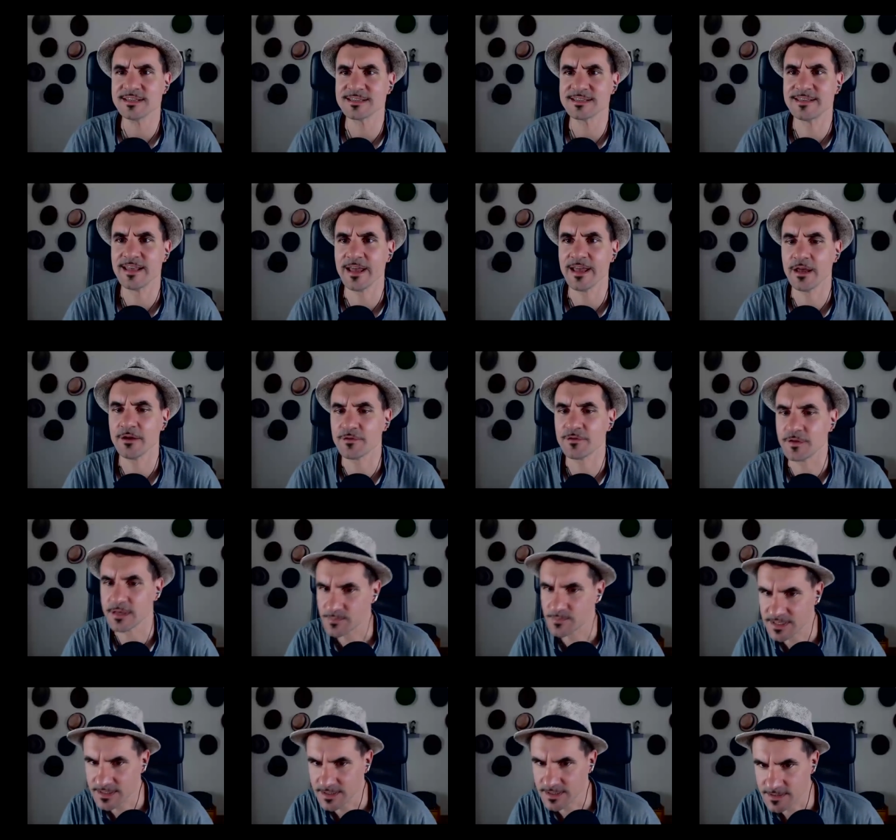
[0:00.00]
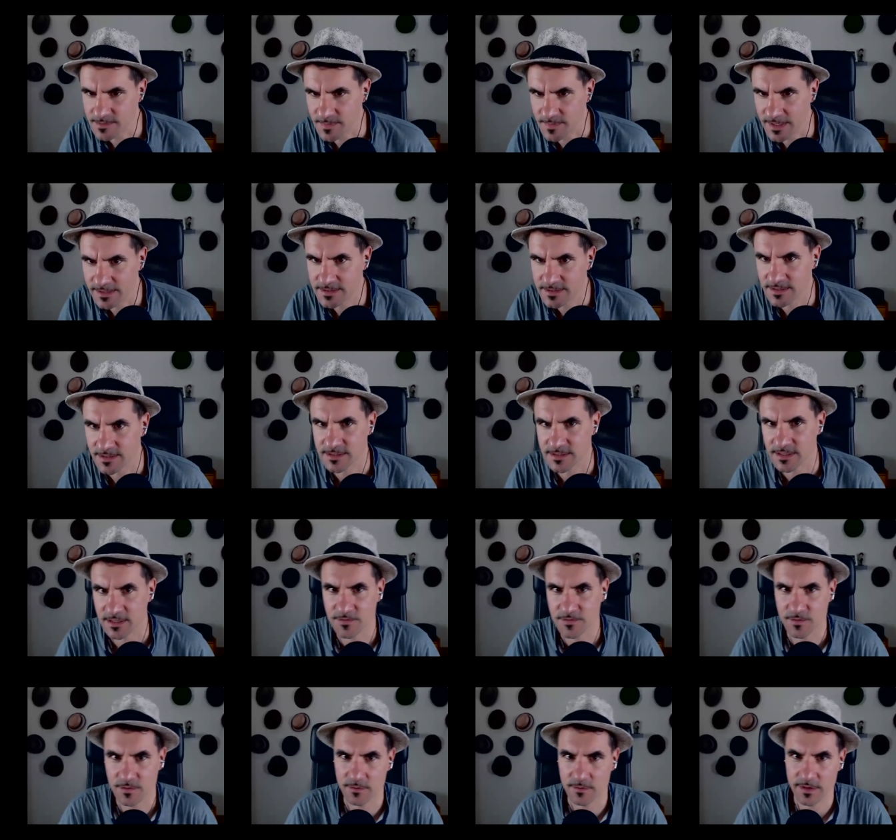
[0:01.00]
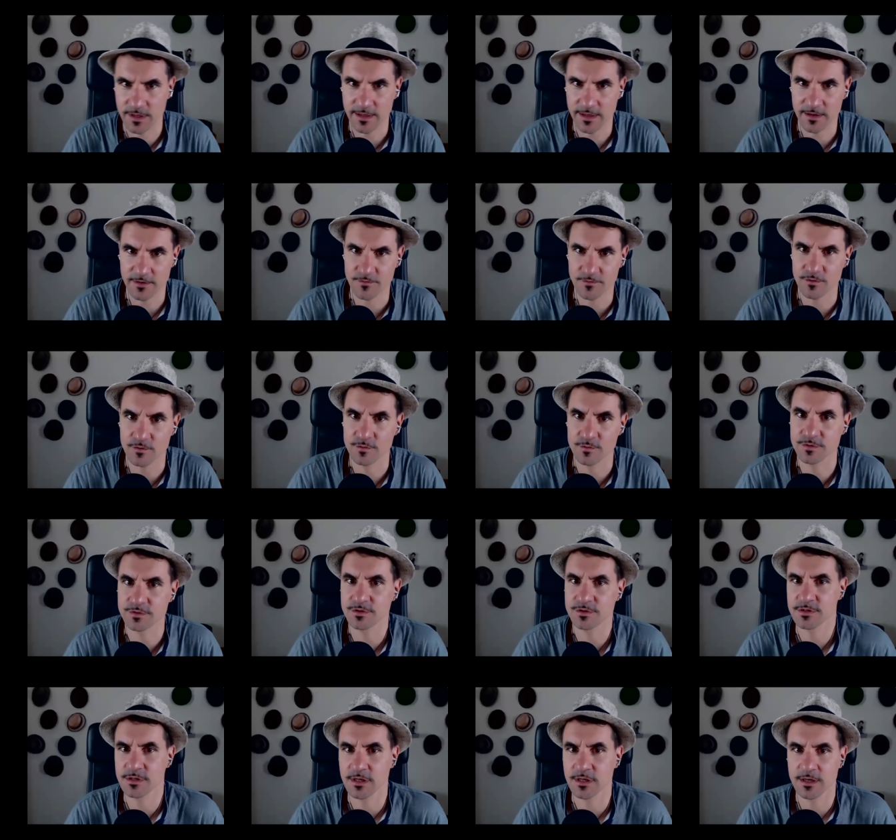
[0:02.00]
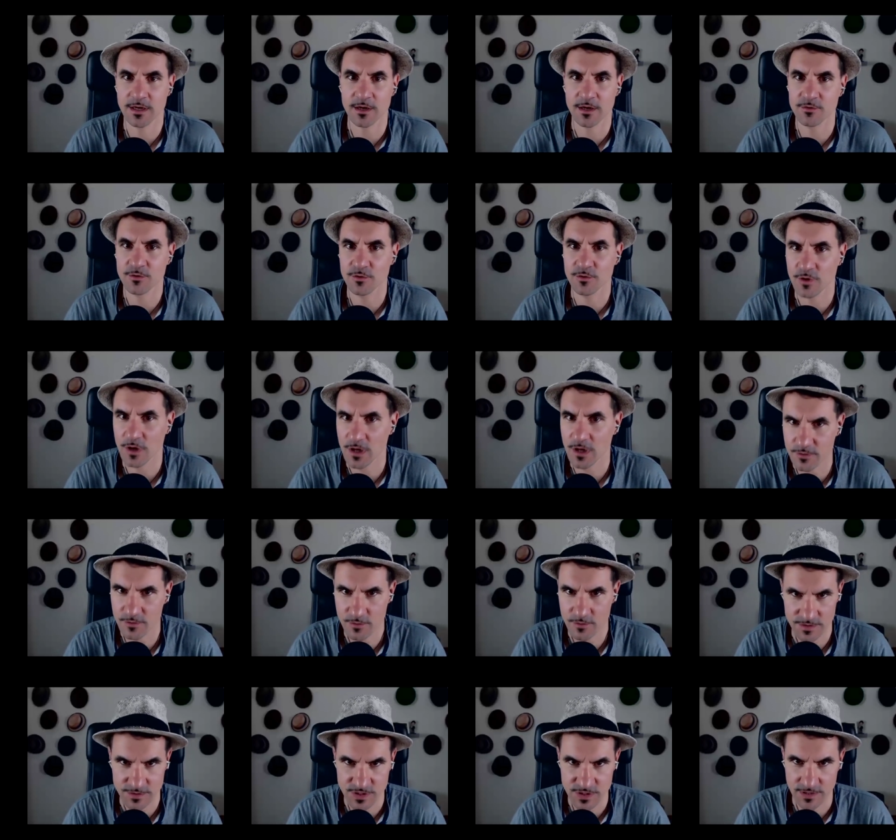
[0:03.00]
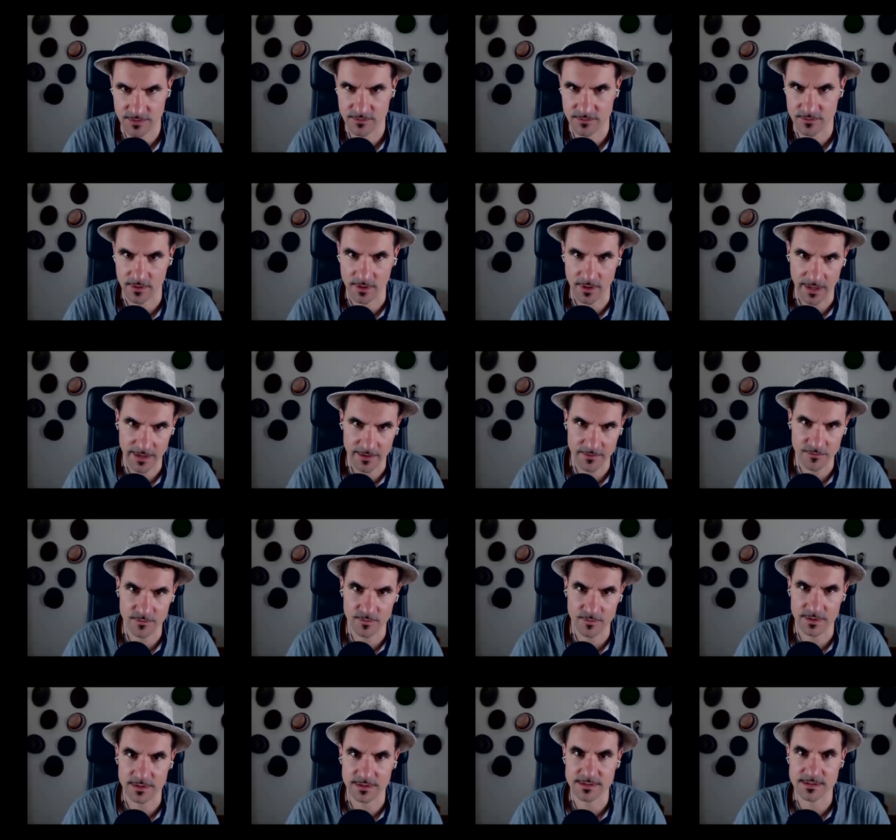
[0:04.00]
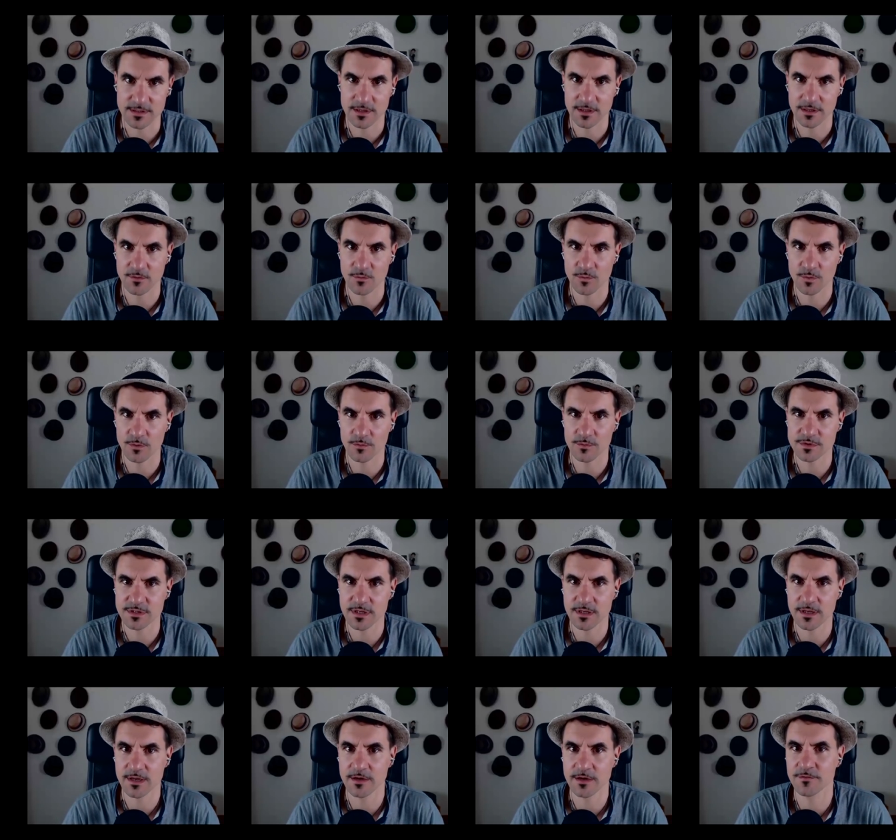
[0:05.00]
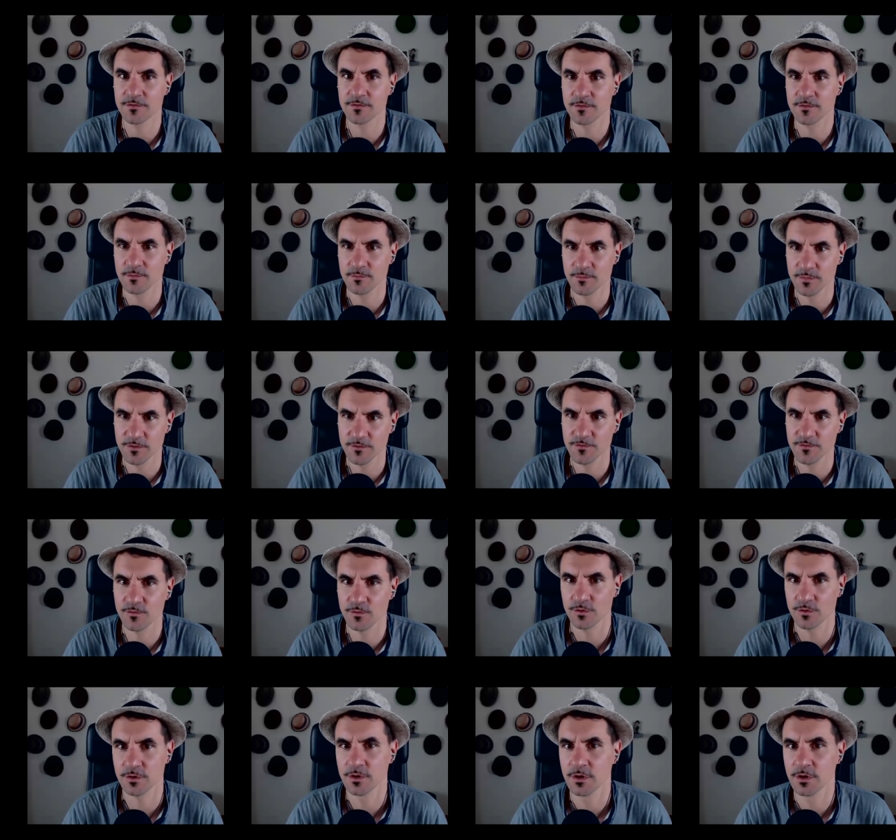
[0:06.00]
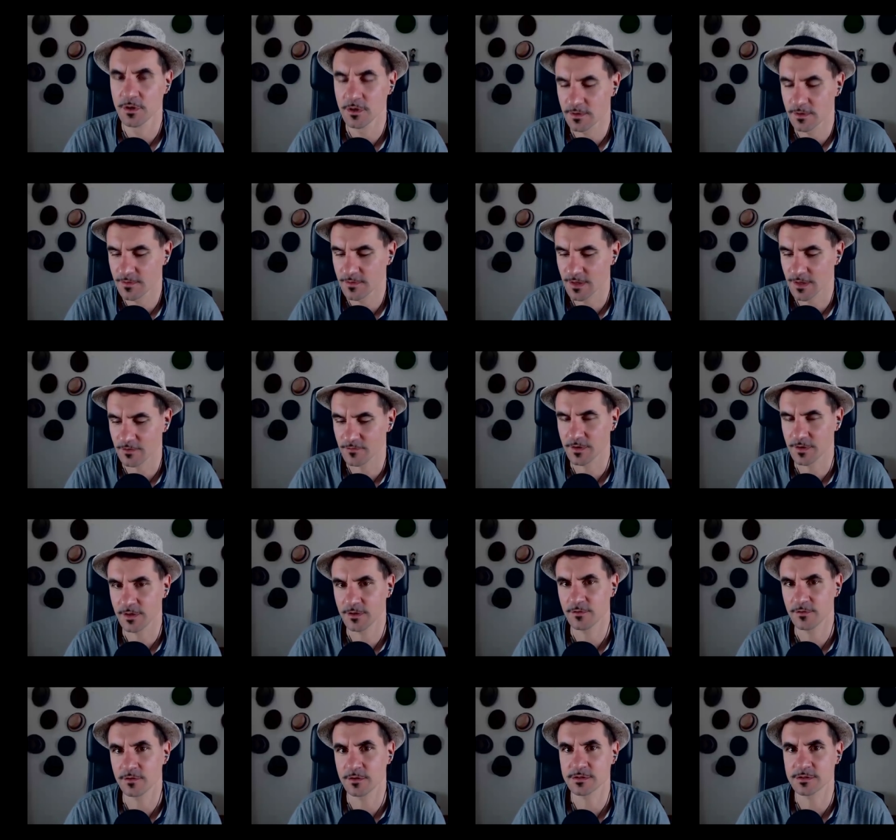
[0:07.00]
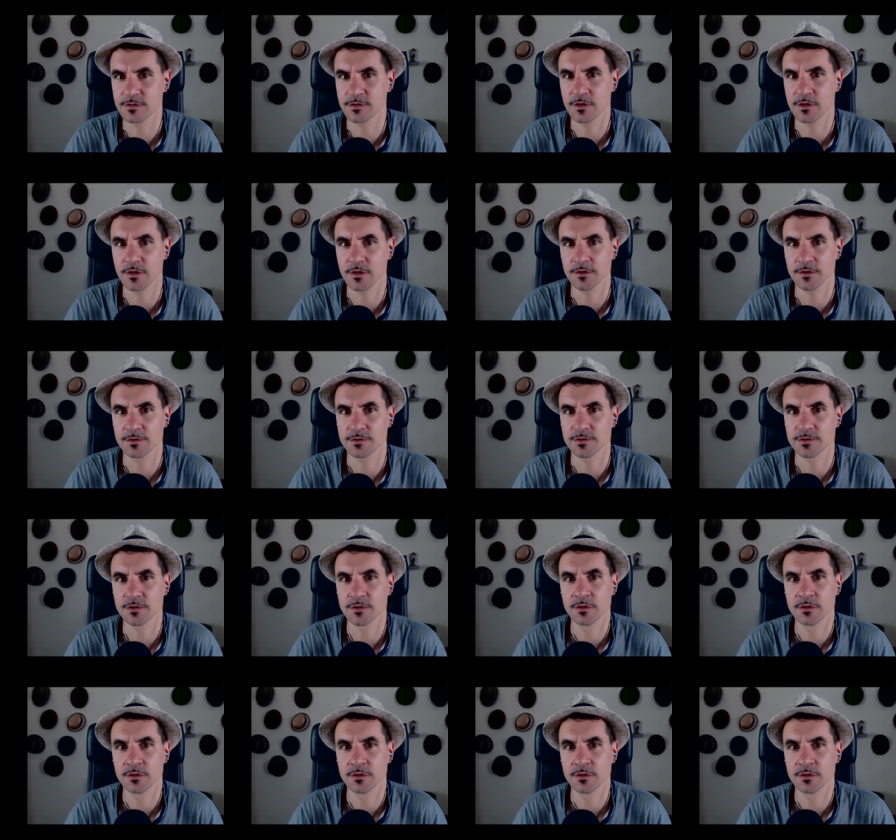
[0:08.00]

Dave, this businessman, successful Dave, who was just like, I don't know how your general life was. Like, what was life before delving into this knowledge?